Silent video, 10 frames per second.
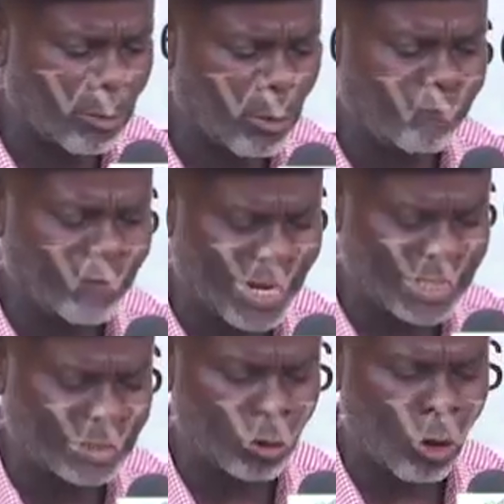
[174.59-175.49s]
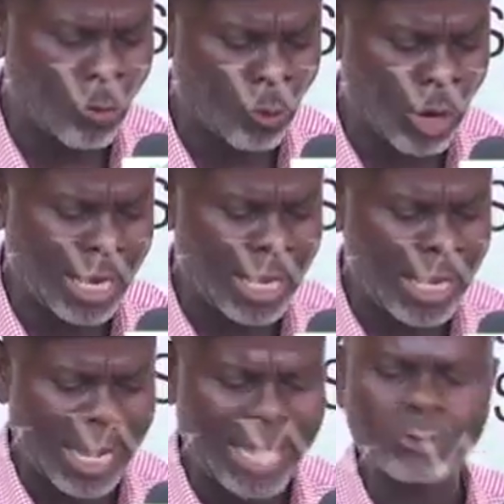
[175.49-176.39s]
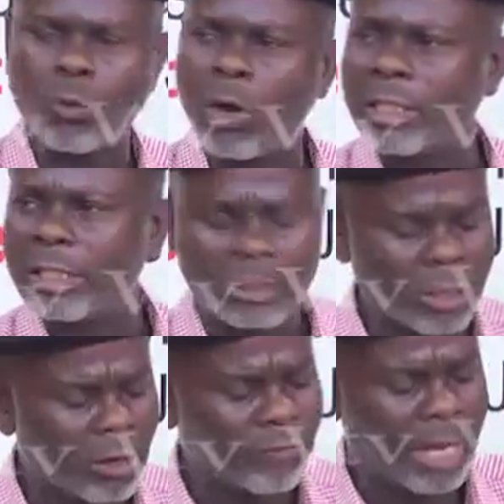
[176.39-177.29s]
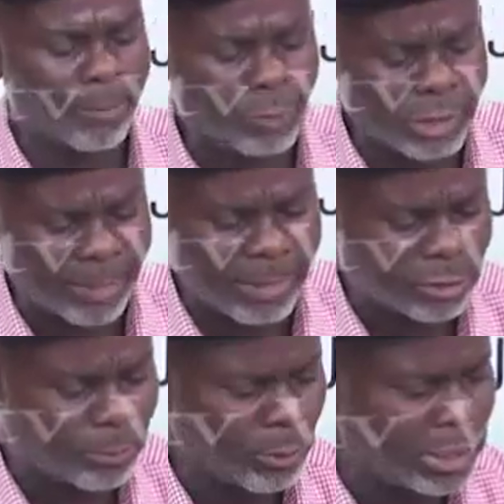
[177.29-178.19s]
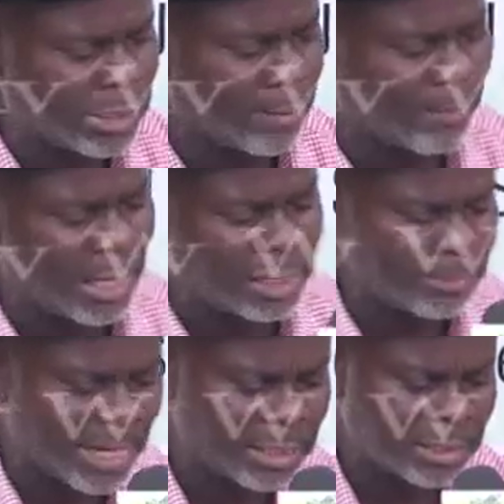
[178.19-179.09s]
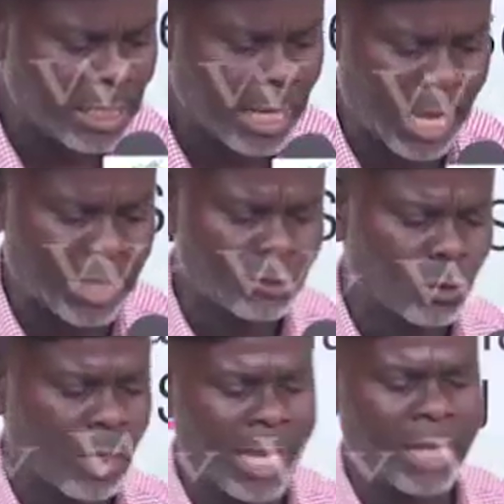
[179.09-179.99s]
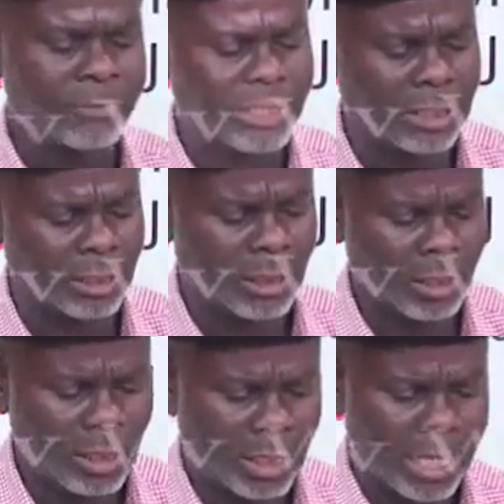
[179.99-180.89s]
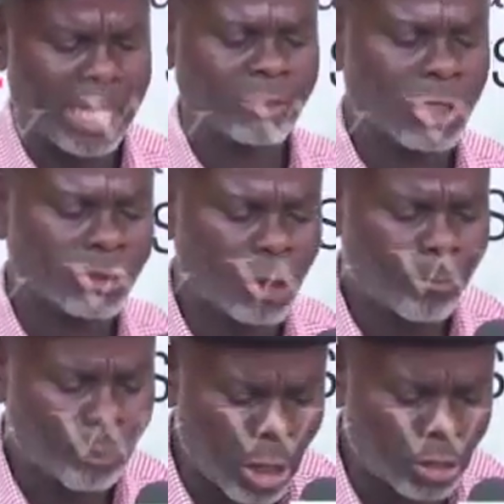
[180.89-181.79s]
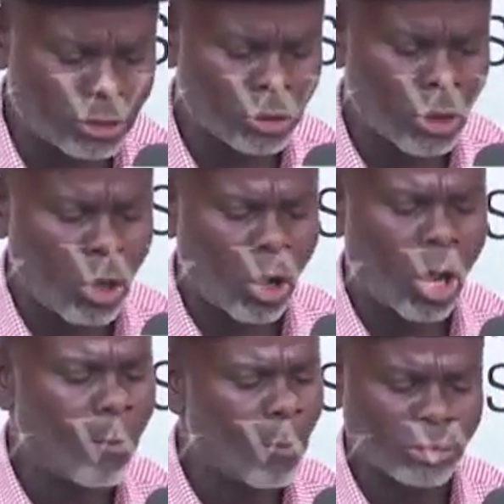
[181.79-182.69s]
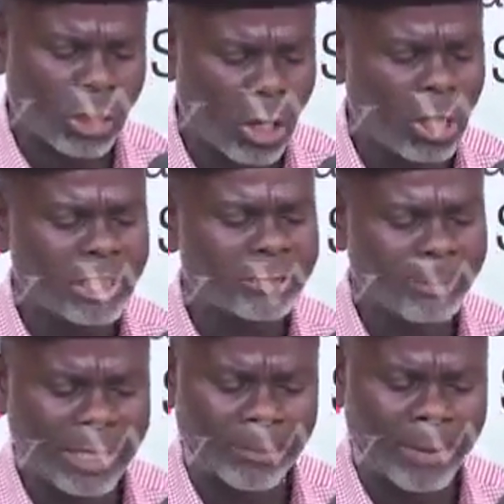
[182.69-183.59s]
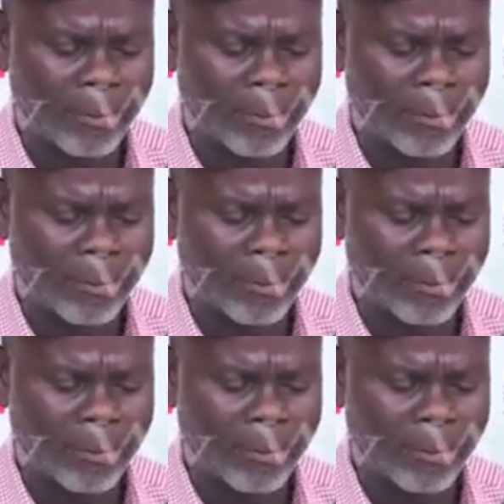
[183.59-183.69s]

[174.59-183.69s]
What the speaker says: Felix Obua, as coordinator of the Abuja Metropolitan Management Council, AMC. He has also brought almost all his PDP